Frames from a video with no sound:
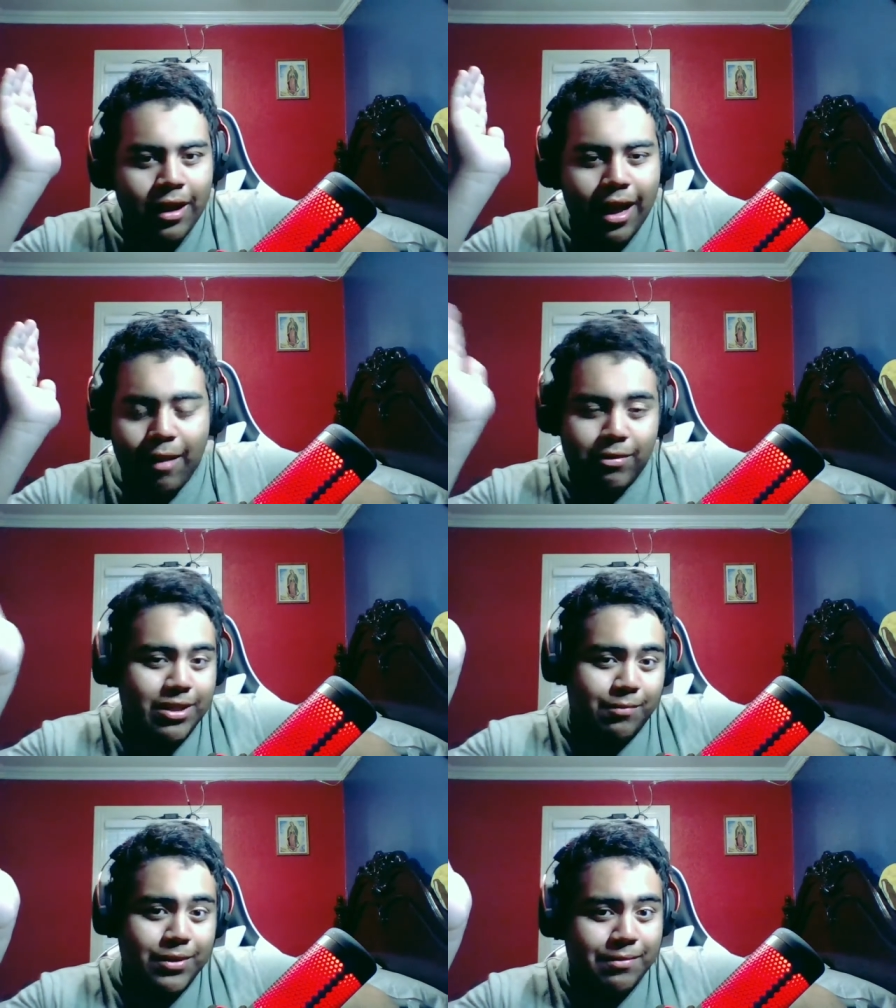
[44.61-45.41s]
I wish
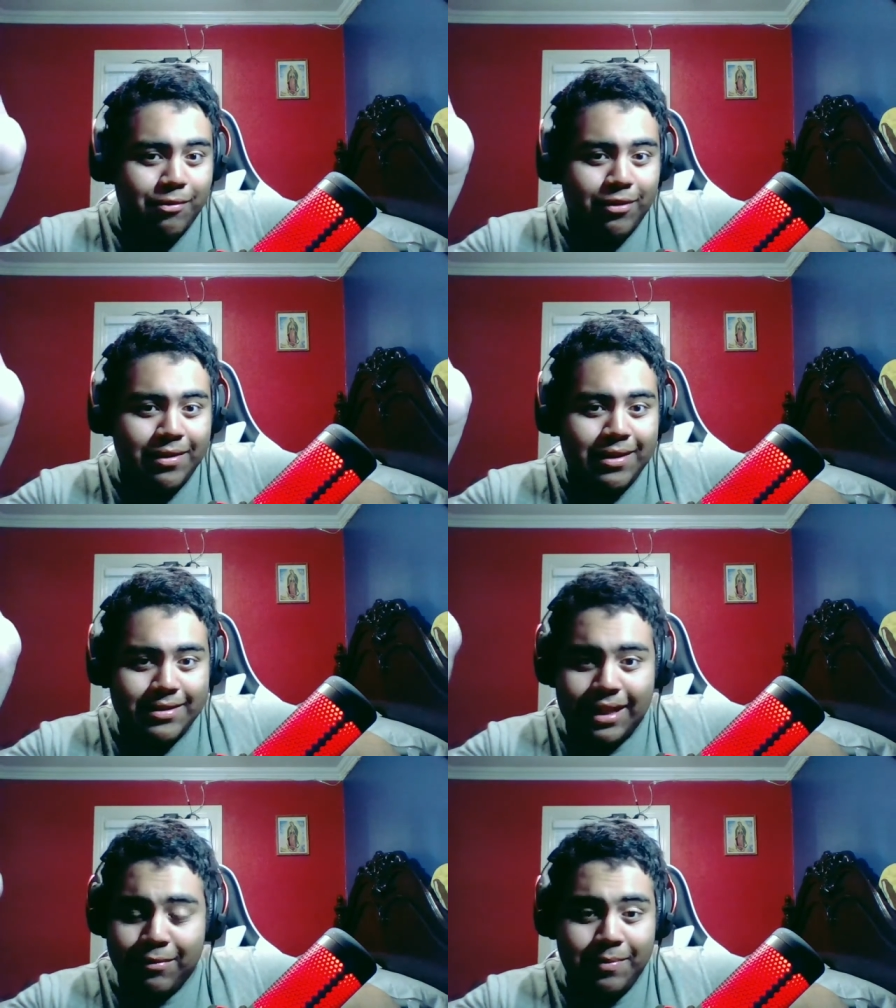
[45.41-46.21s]
I was recording because
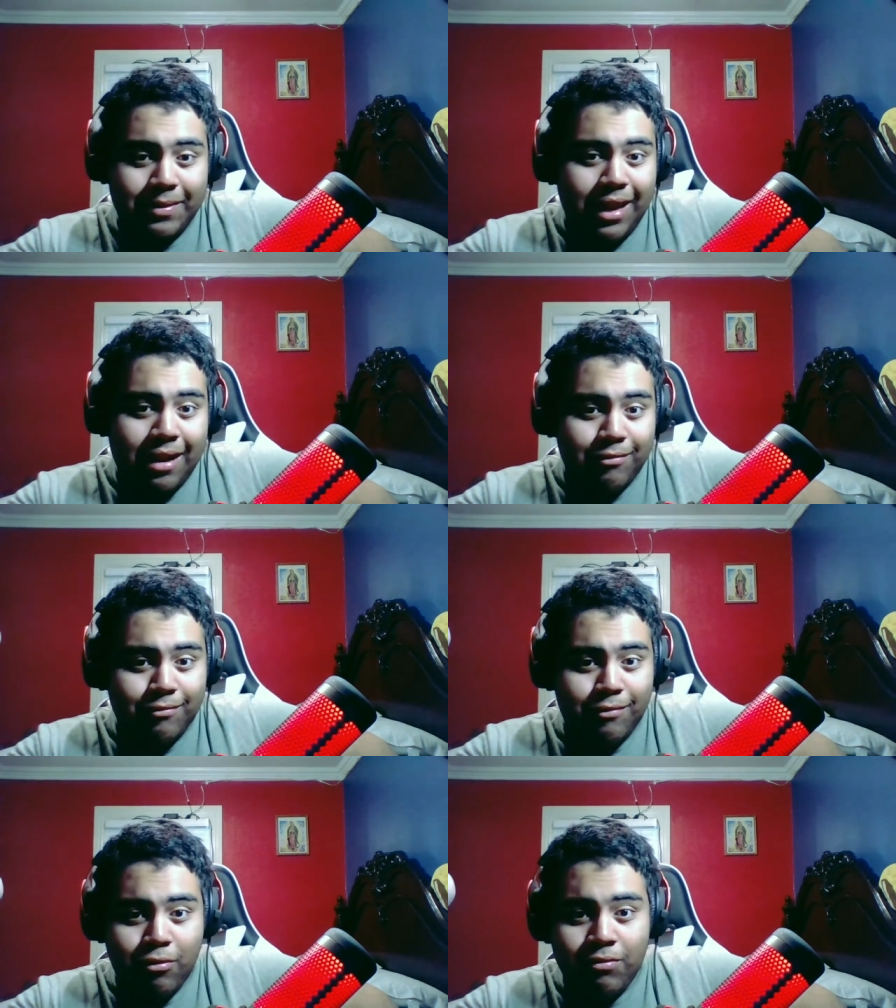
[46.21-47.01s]
that would have been kind of
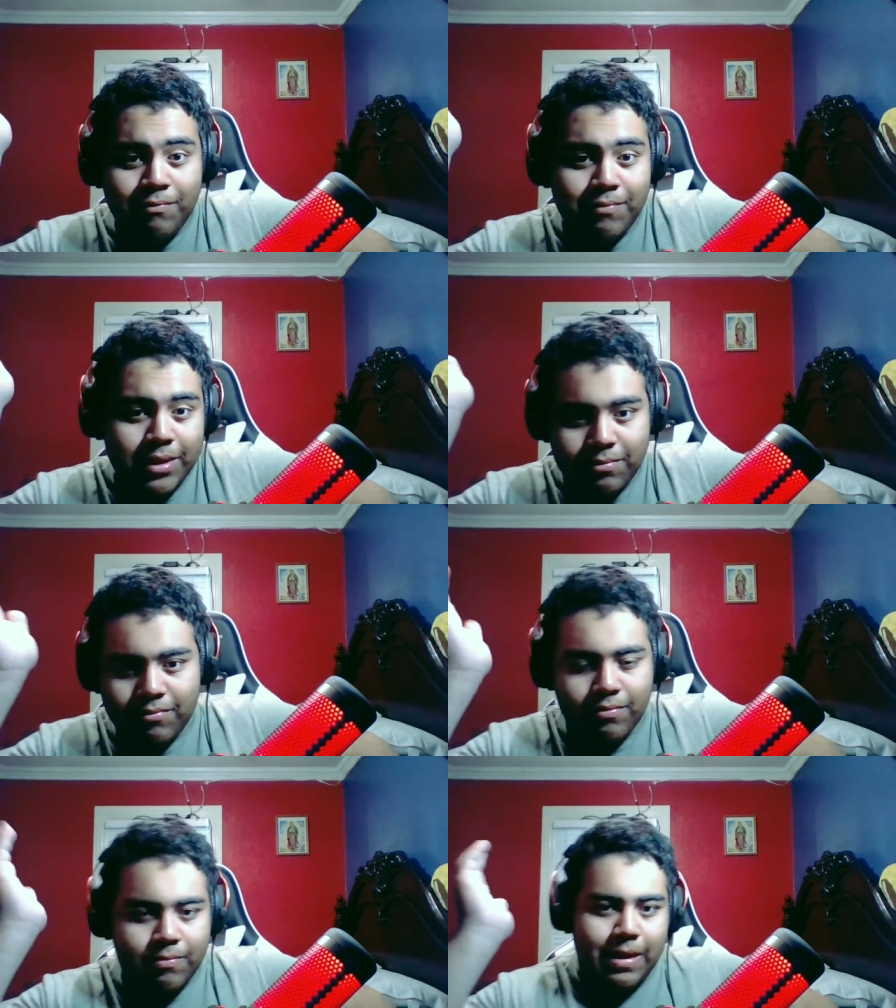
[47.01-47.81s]
cool, but
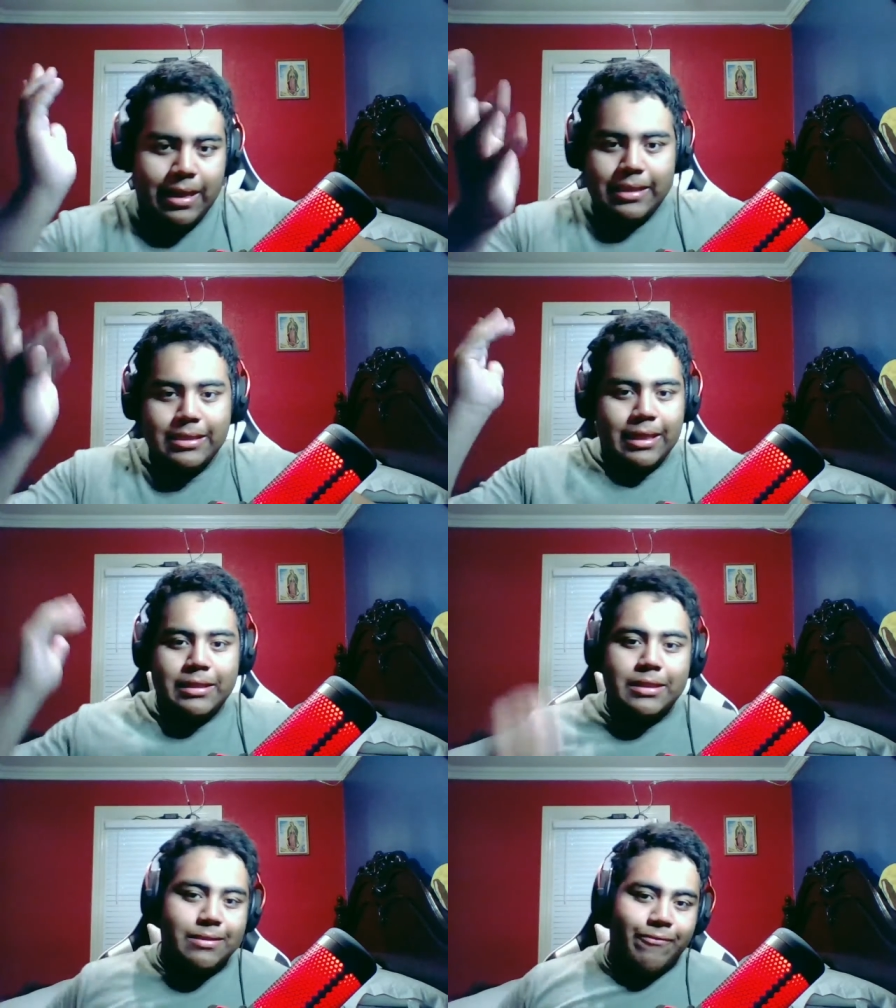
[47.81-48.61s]
I guess I
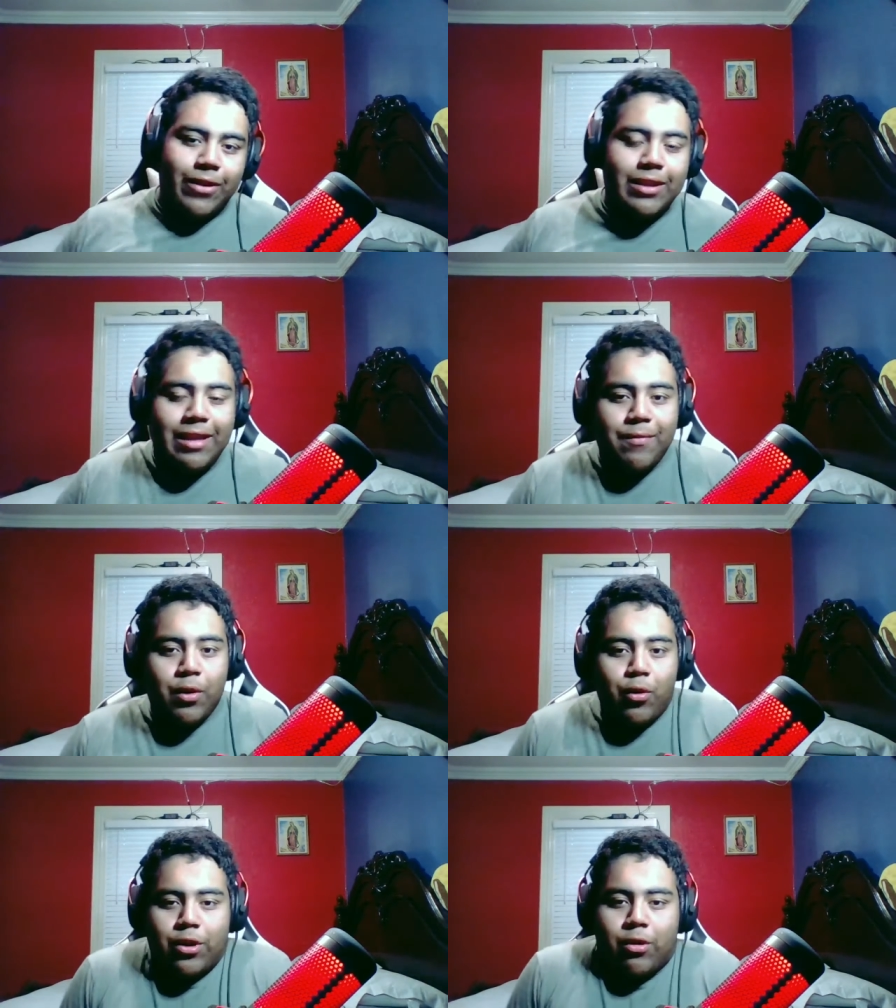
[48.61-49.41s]
just forgot to hit
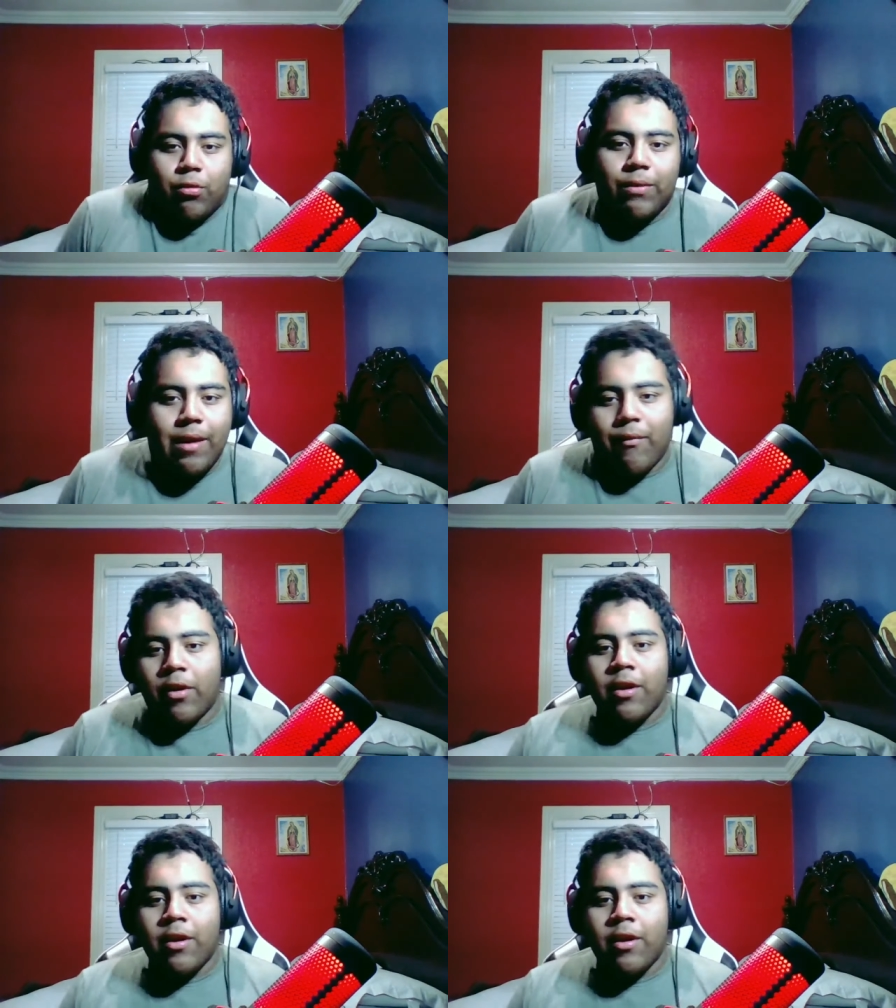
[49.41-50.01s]
record or whatever.